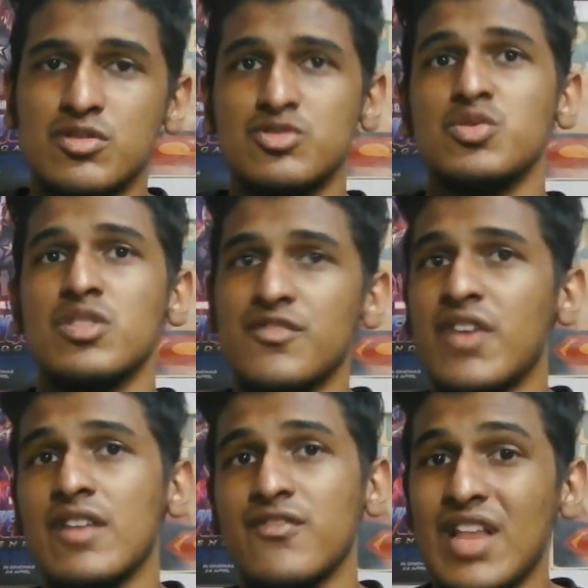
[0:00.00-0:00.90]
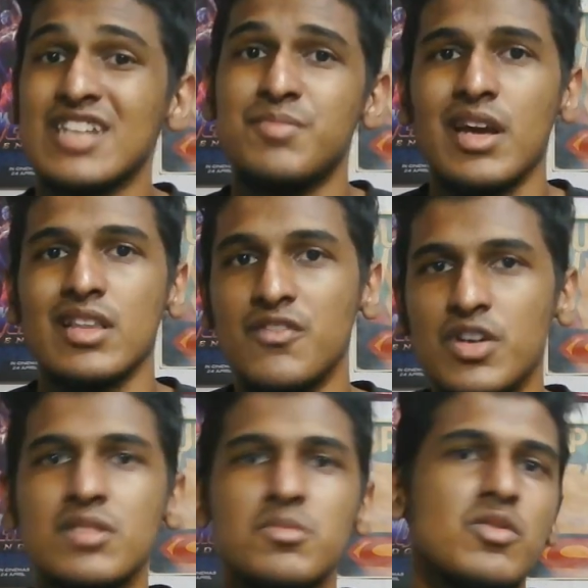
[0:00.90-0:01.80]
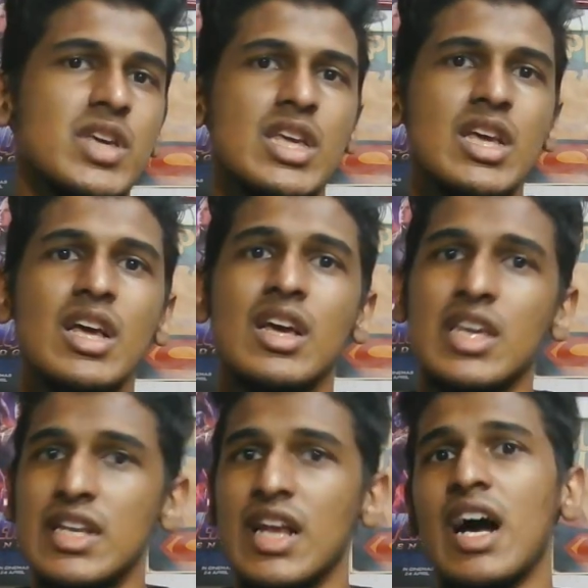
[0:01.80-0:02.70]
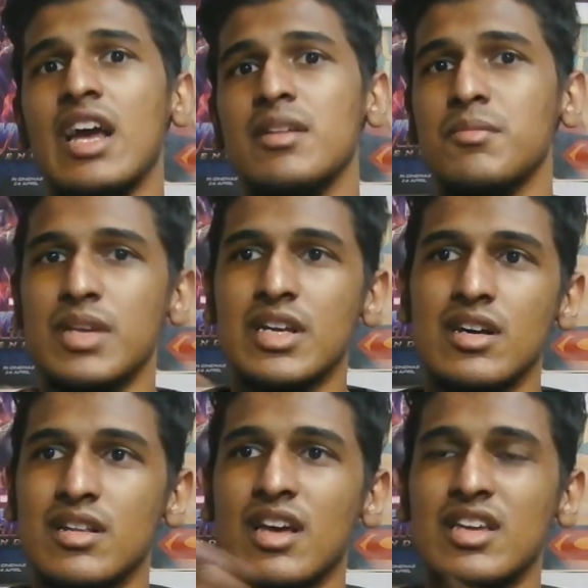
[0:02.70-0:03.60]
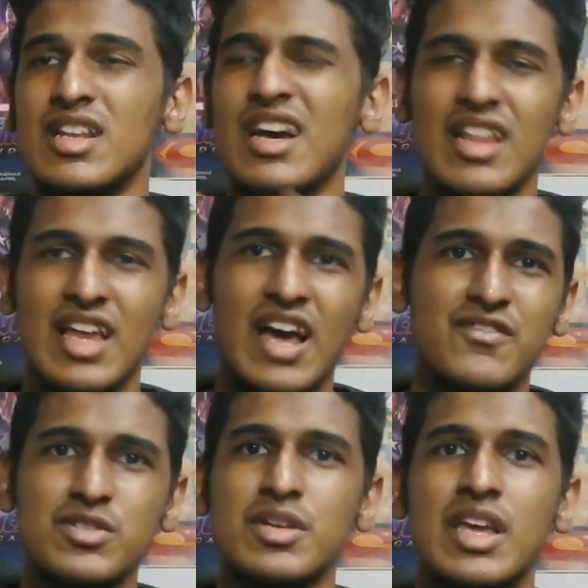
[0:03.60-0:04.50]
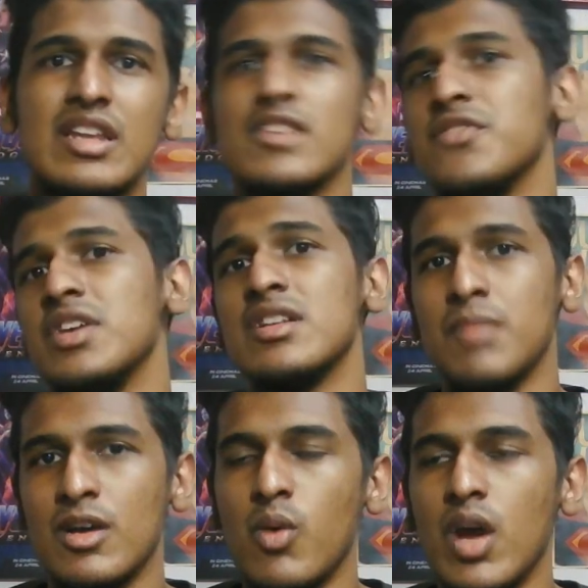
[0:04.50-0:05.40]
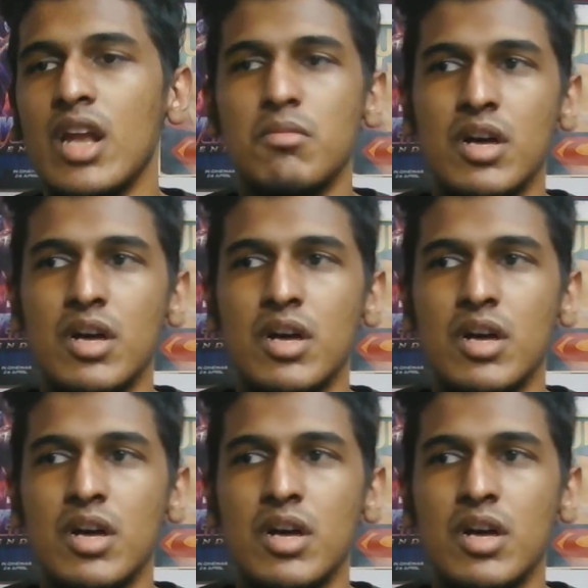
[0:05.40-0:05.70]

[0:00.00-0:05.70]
through her flashback in the first movie, he died because he died like after getting defeated by Gwen.